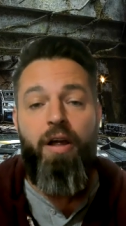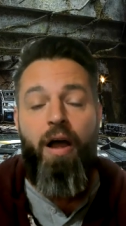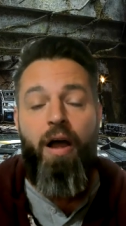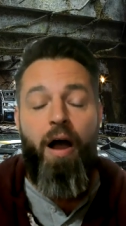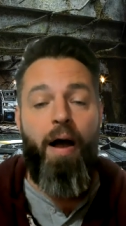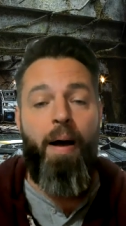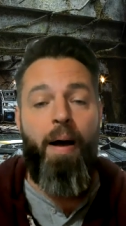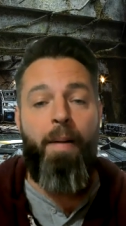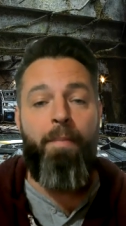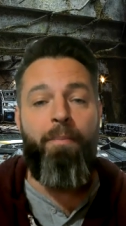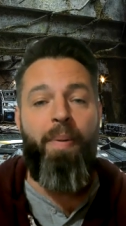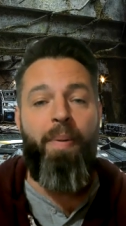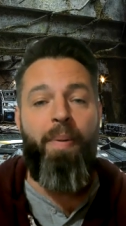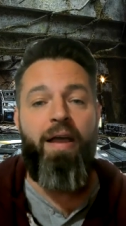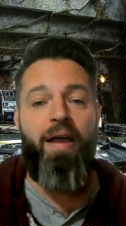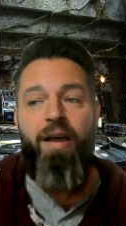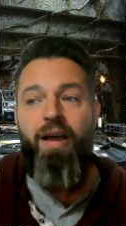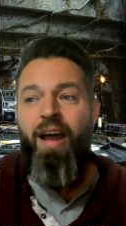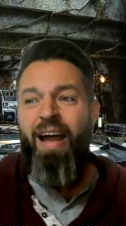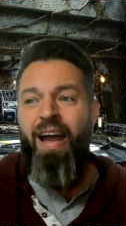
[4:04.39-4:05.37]
Um,
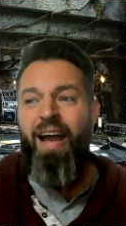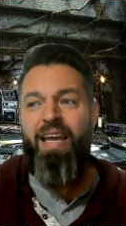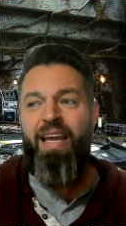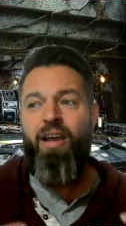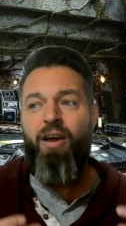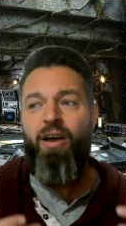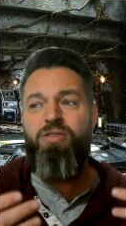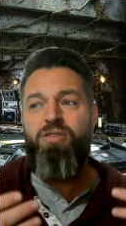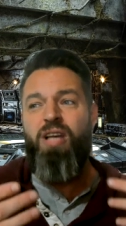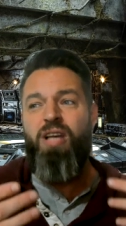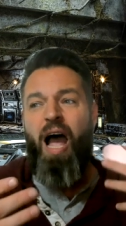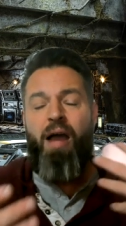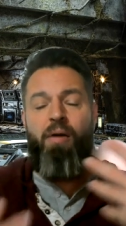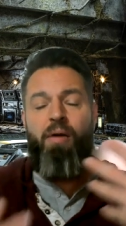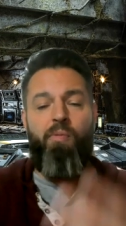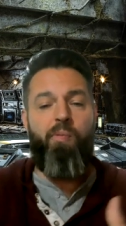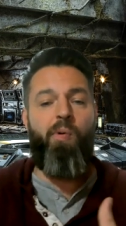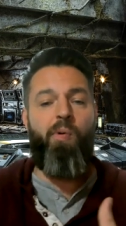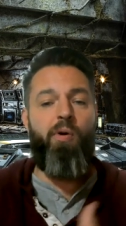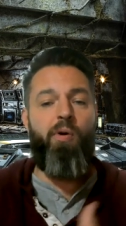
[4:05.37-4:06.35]
but he goes, I
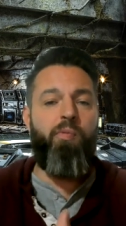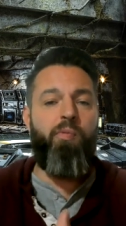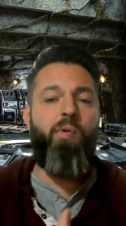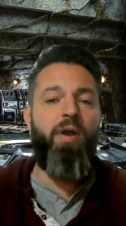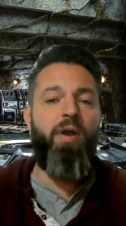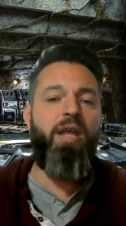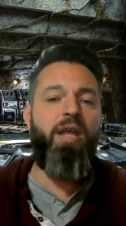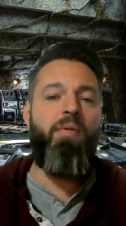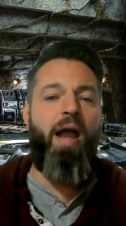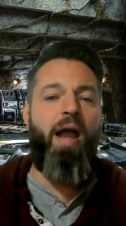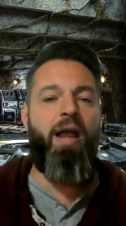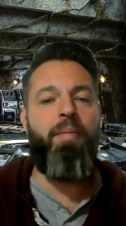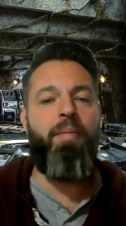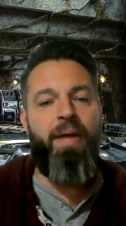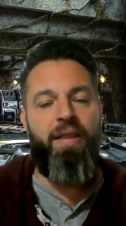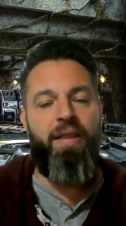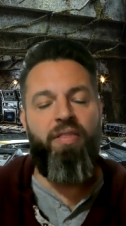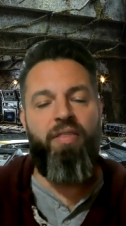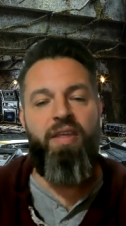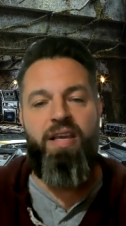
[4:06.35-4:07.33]
would really
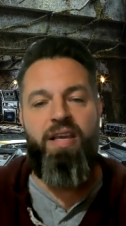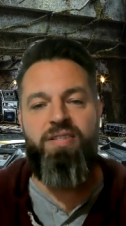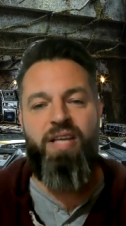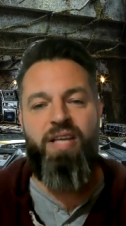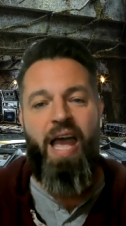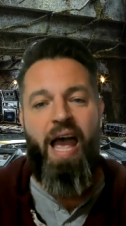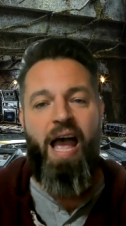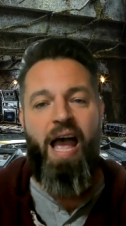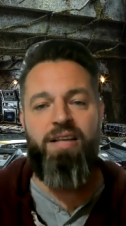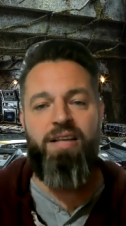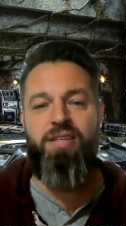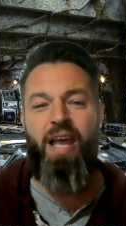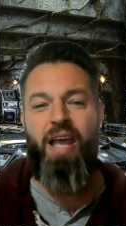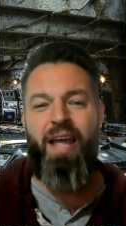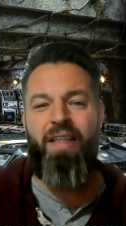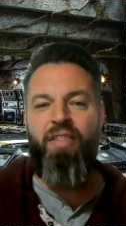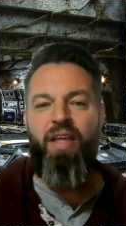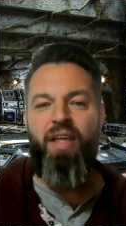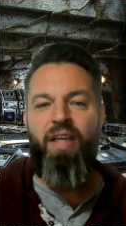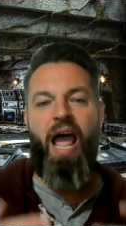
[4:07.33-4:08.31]
recommend these guys.
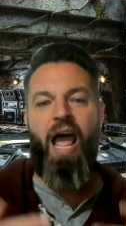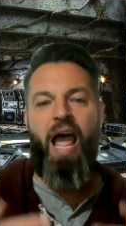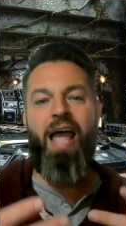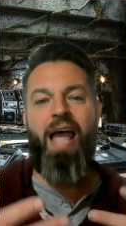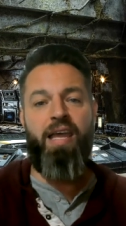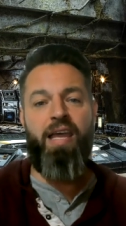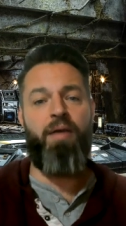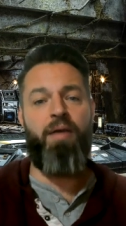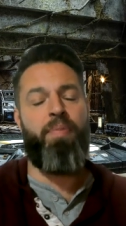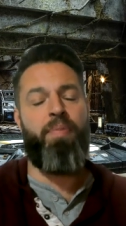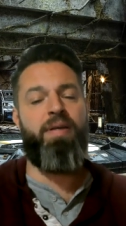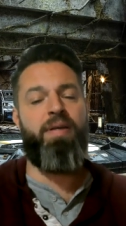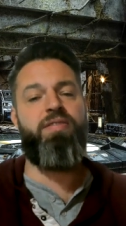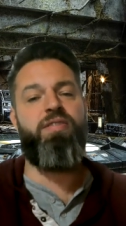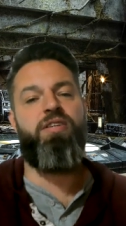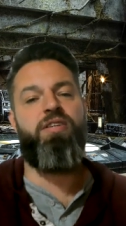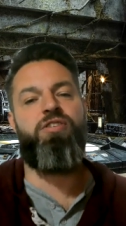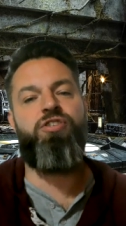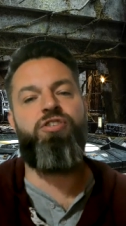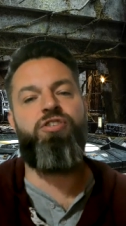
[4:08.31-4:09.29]
And then I get
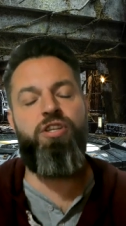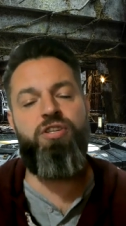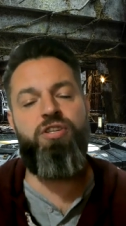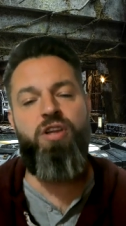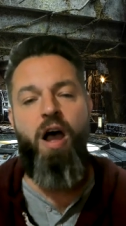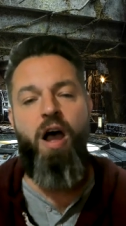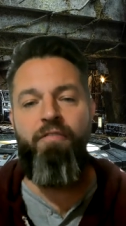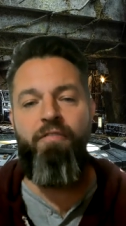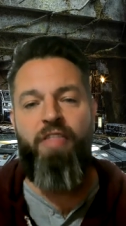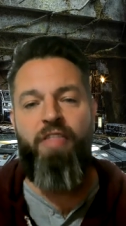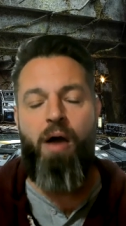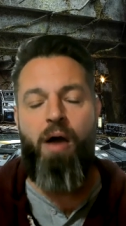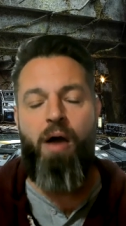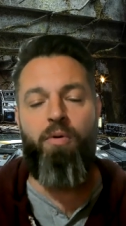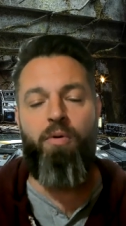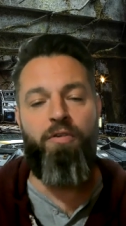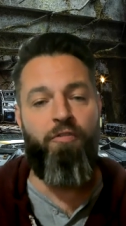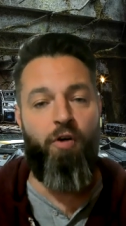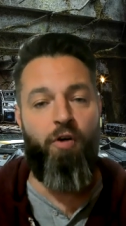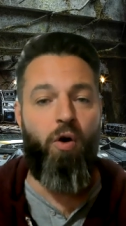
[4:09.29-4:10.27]
business just off that
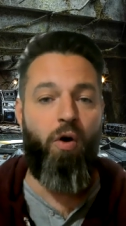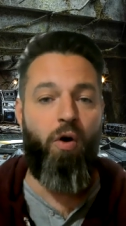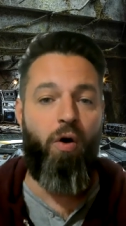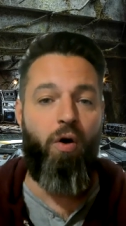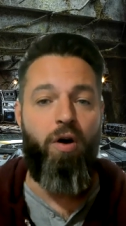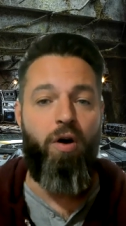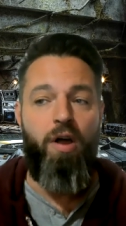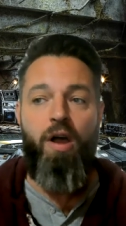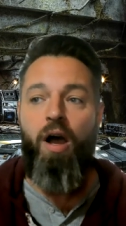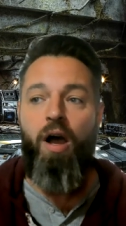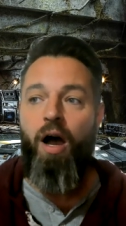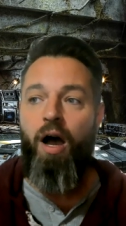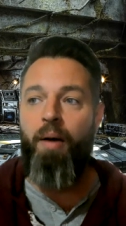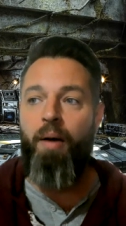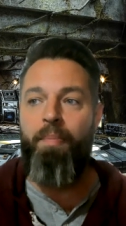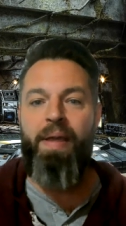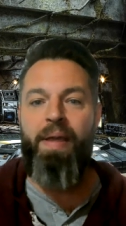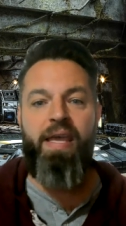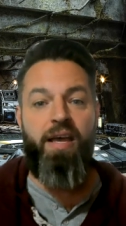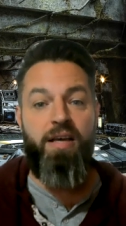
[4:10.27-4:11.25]
referral uh,
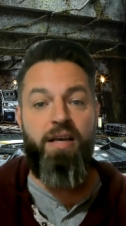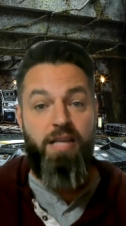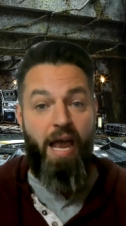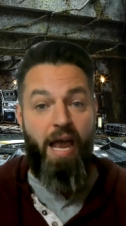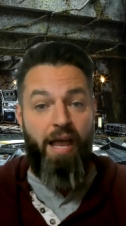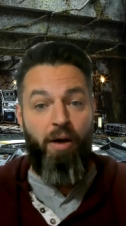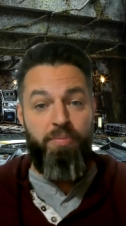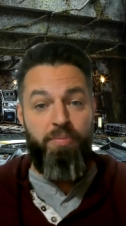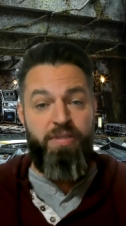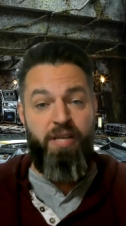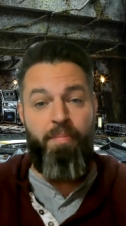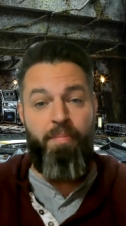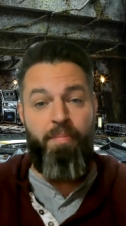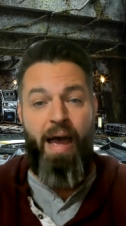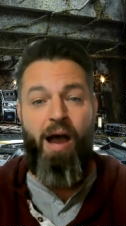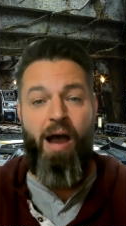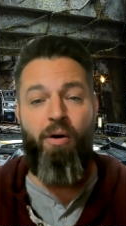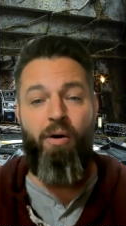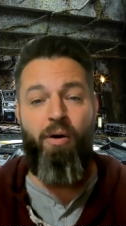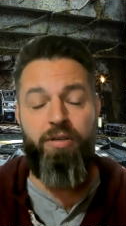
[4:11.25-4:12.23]
because I helped him
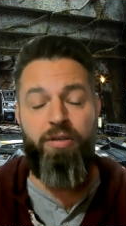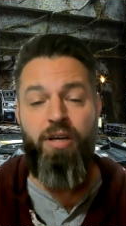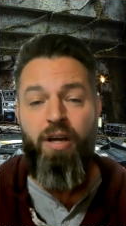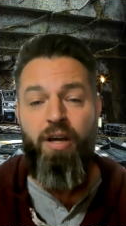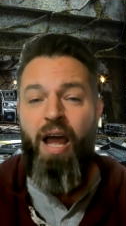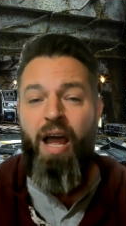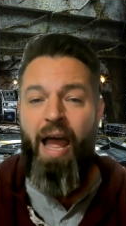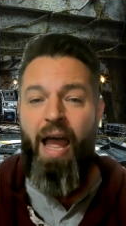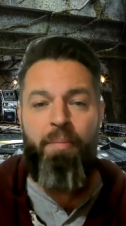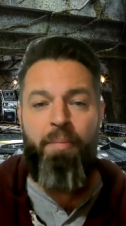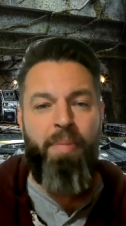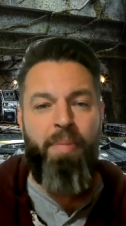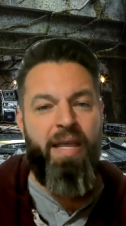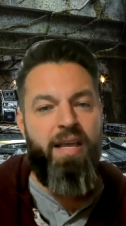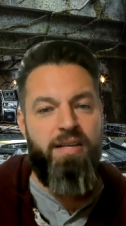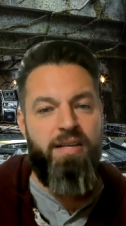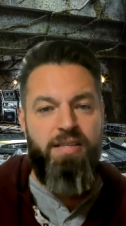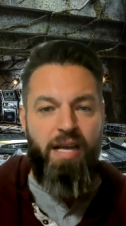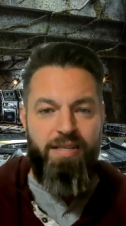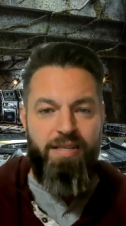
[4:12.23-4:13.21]
out and
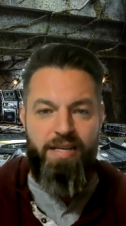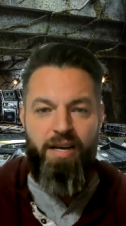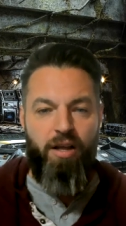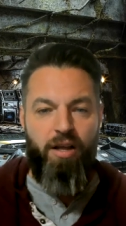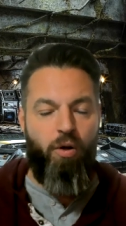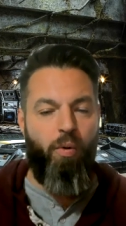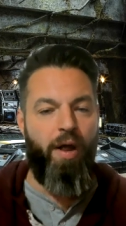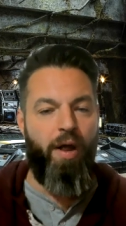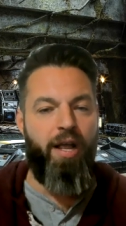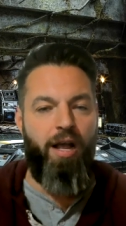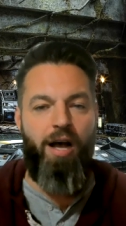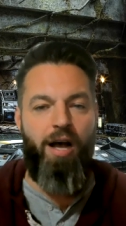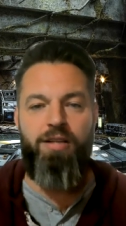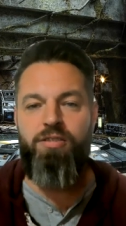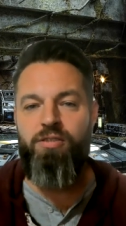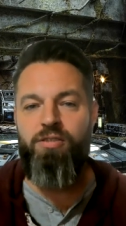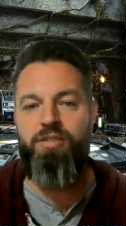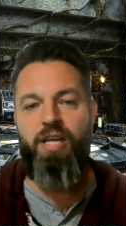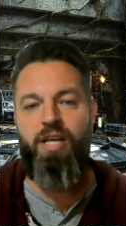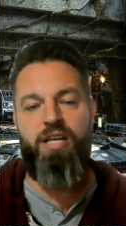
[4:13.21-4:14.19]
because I did a quick
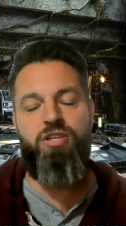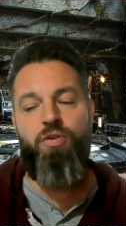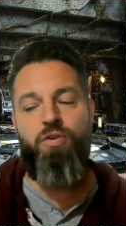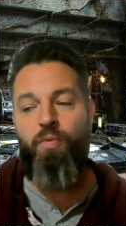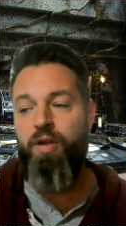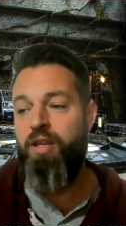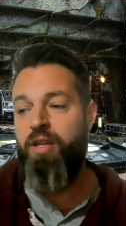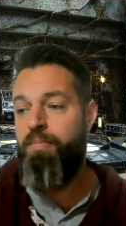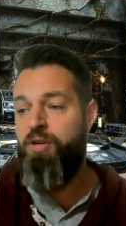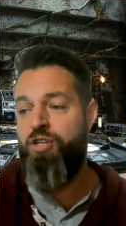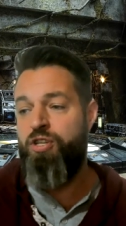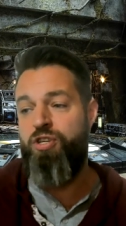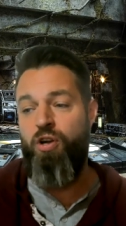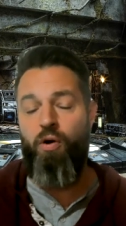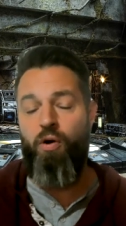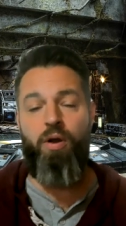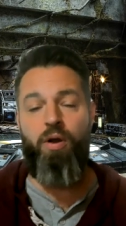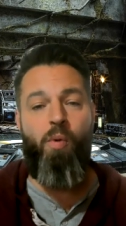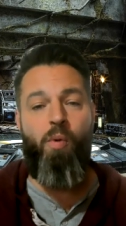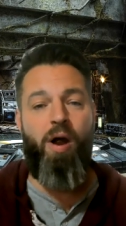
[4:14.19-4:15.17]
consultation with him and
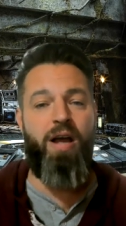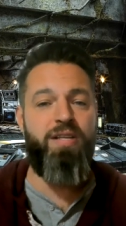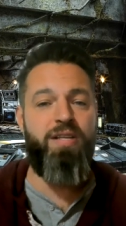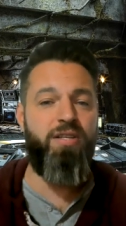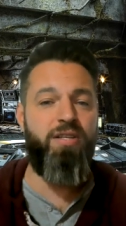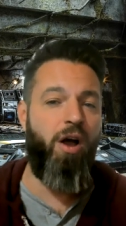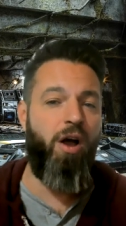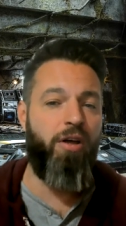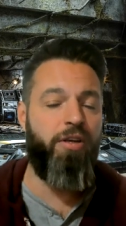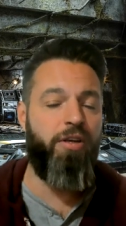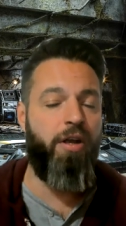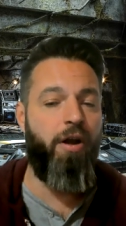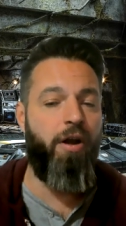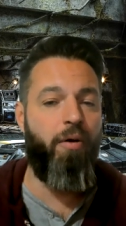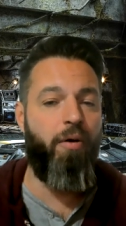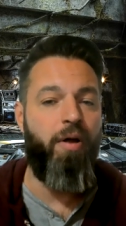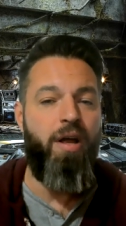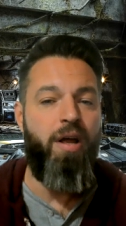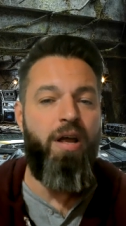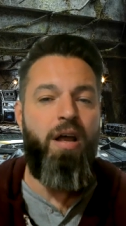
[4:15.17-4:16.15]
showed him where I saw, you
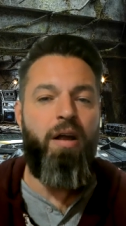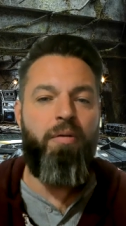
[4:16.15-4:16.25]
know,